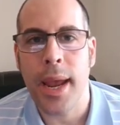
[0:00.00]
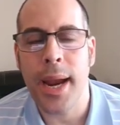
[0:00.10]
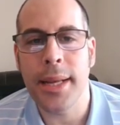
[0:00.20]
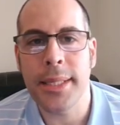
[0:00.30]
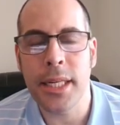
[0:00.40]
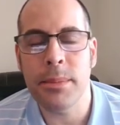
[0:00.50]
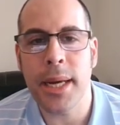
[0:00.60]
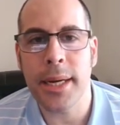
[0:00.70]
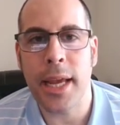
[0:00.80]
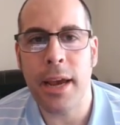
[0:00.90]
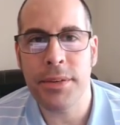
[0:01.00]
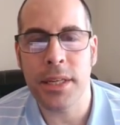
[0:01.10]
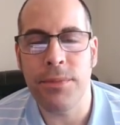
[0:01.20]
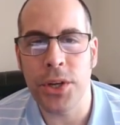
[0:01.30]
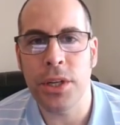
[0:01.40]
and it seems like they have
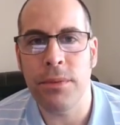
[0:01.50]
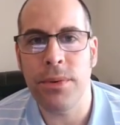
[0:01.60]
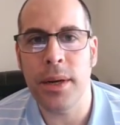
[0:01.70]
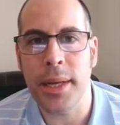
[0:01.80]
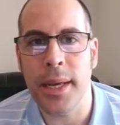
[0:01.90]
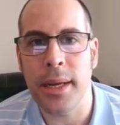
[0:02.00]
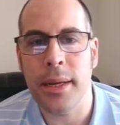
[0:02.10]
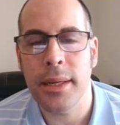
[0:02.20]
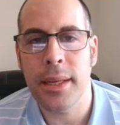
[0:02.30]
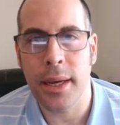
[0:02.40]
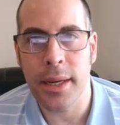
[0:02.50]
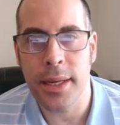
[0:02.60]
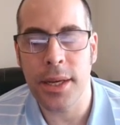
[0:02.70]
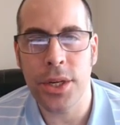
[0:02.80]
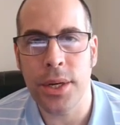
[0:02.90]
sufficient funding to
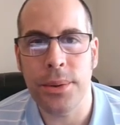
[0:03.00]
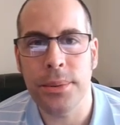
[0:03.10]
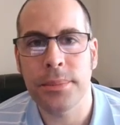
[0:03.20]
continue.